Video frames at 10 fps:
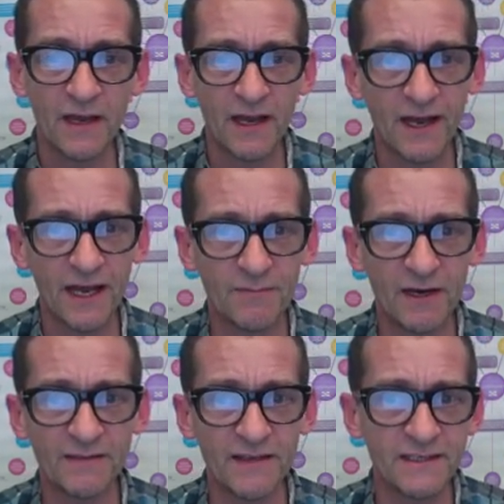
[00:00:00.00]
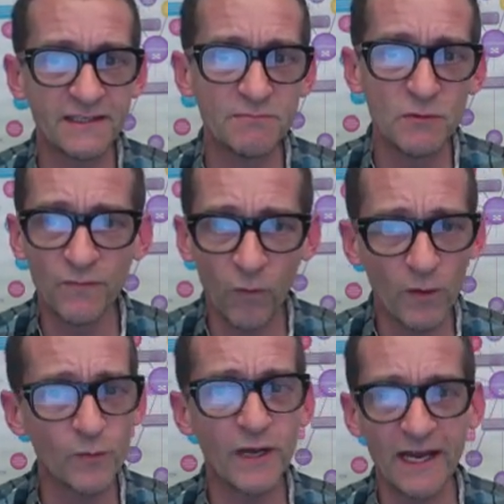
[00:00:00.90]
I think to move
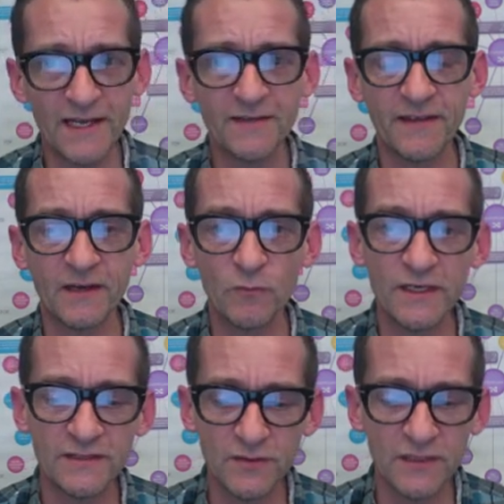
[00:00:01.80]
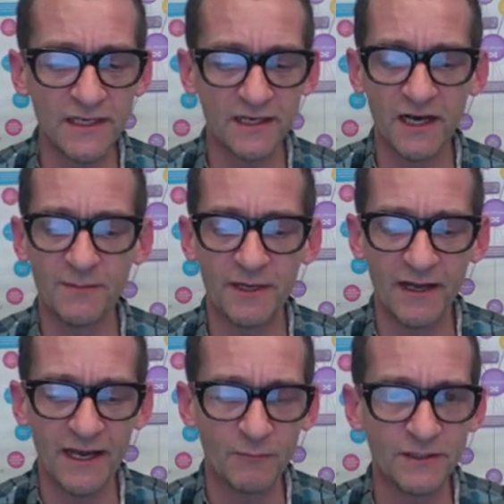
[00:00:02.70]
forward with anything, we do need a common
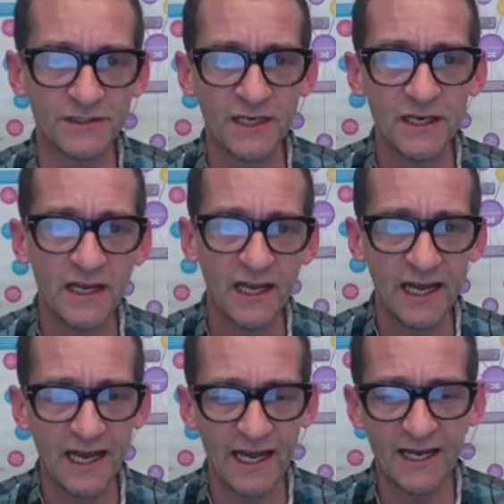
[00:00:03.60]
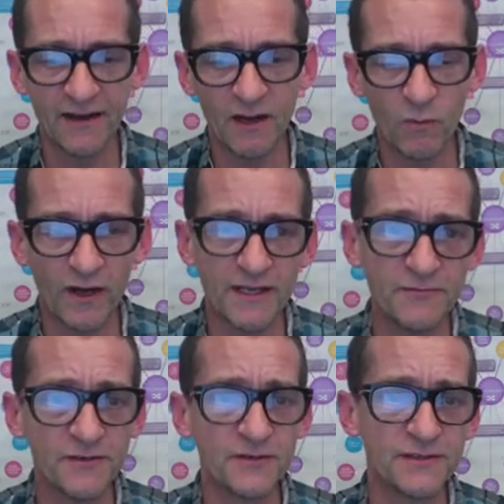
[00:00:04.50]
language. And I want to
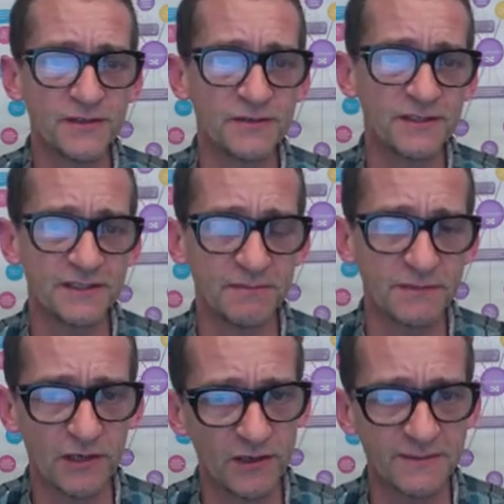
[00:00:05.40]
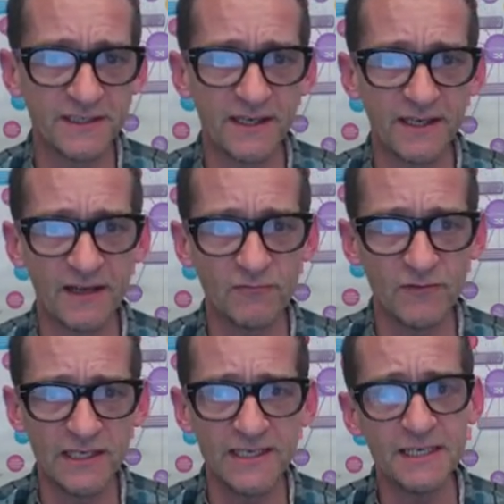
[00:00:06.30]
introduce you to some terms today that
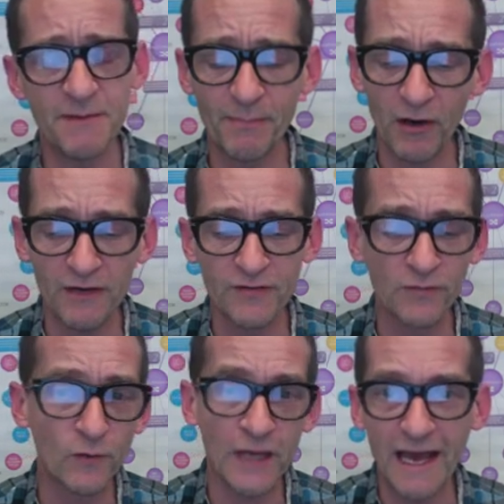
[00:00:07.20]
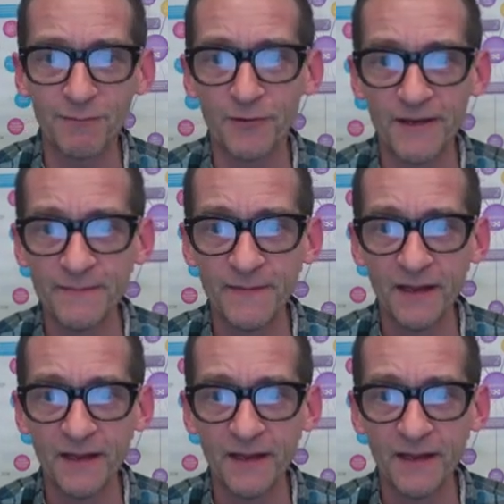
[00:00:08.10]
really need to be part of your vocabulary.